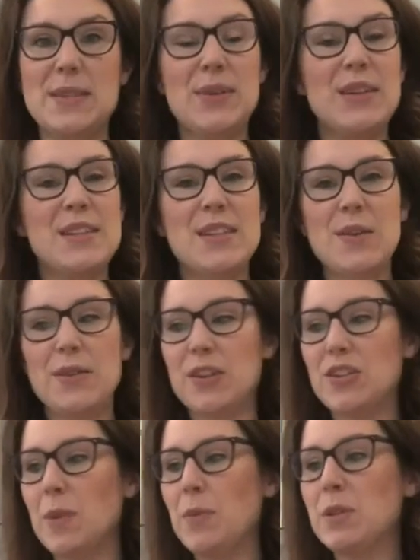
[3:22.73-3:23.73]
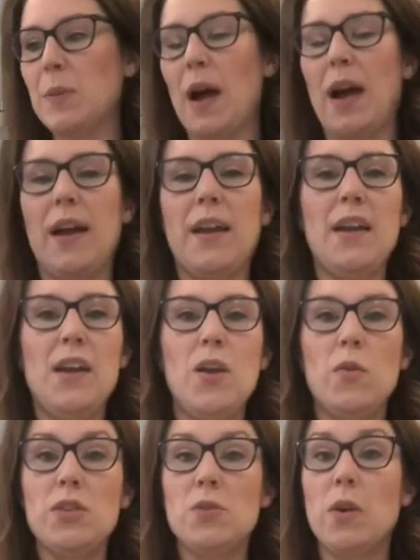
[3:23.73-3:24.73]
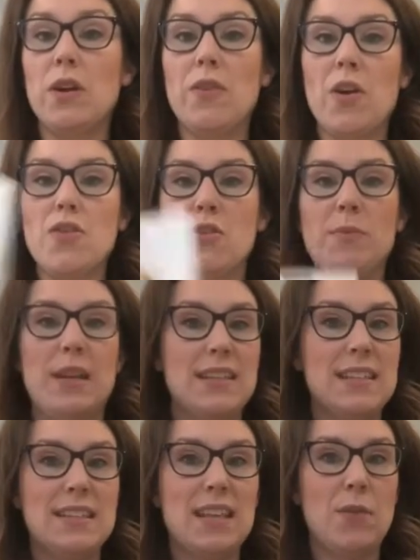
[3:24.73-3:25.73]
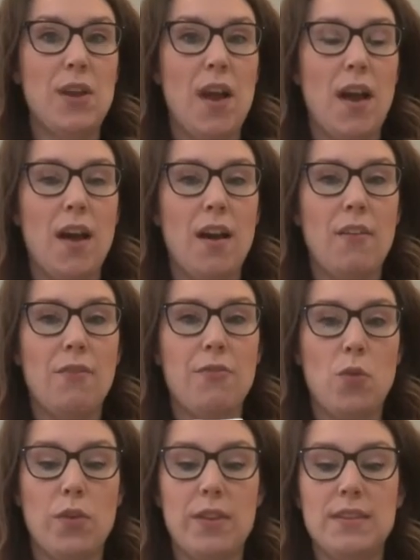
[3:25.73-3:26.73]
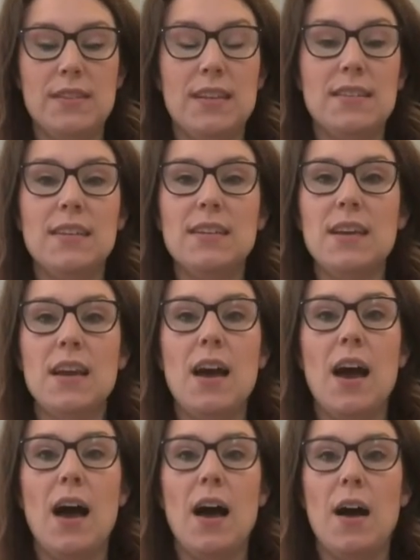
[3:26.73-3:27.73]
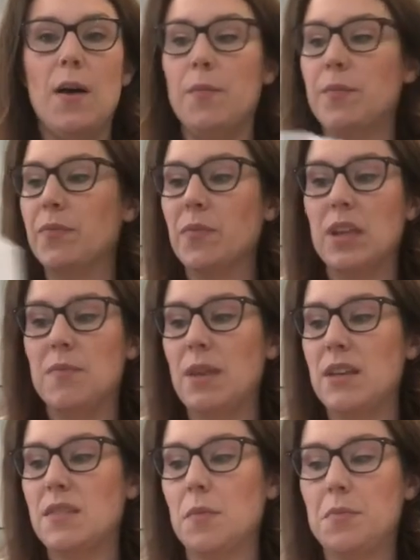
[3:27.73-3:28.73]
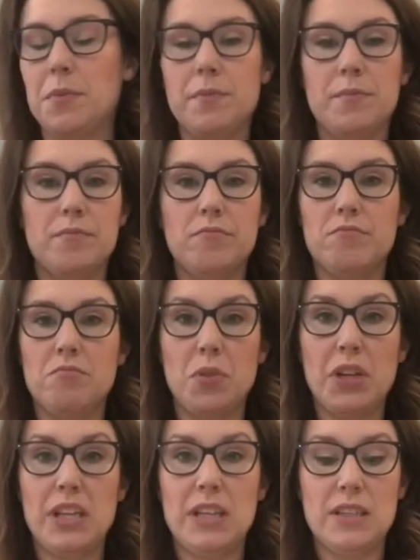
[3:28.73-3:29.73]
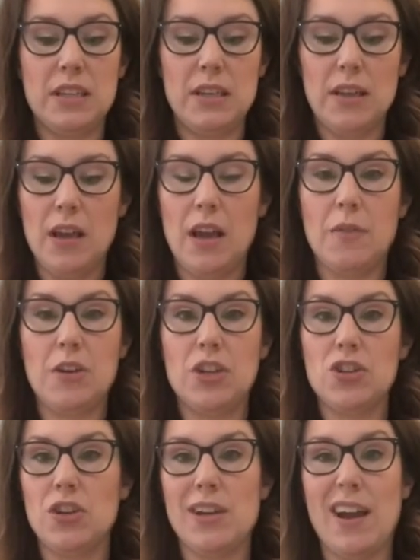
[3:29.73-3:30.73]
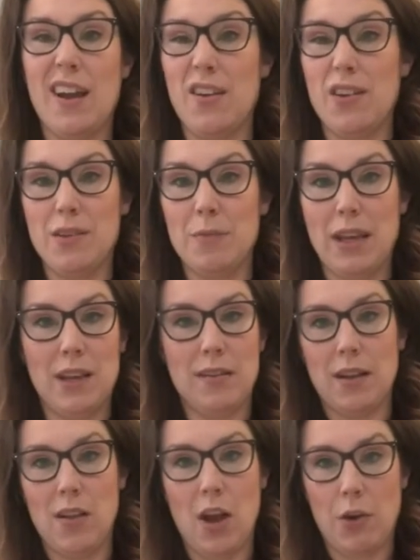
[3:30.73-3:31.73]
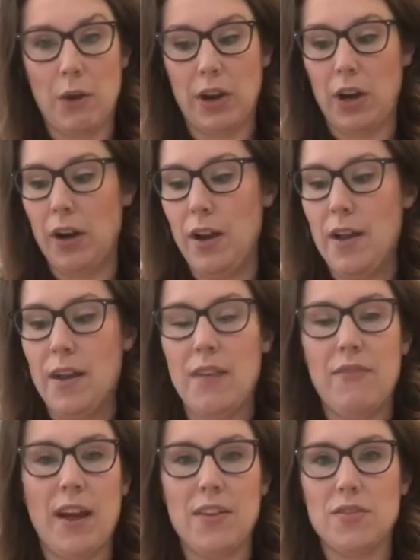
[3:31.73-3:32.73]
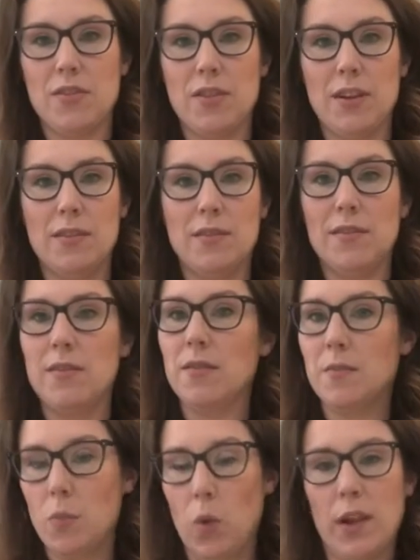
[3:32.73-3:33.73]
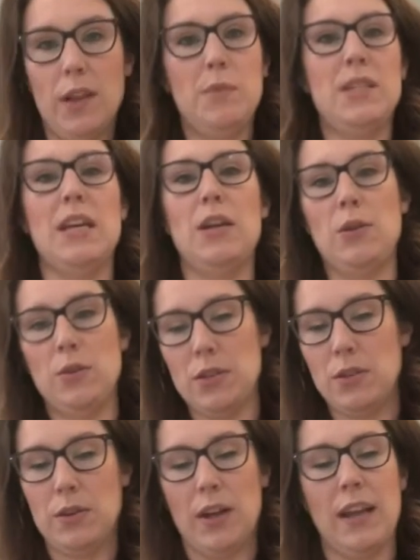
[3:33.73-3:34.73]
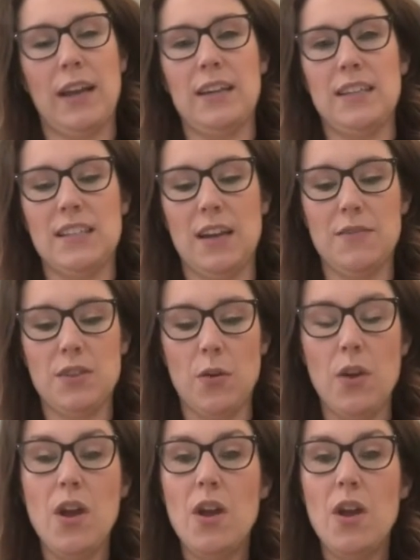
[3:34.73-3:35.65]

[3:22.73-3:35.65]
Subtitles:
we're gonna start with our shepherd's pie, which is one of our new mixes that we have for this season. It makes up pretty easy. I'm gonna show you how you can make it a lot quicker and faster than boiling potatoes and doing all that kind of stuff. So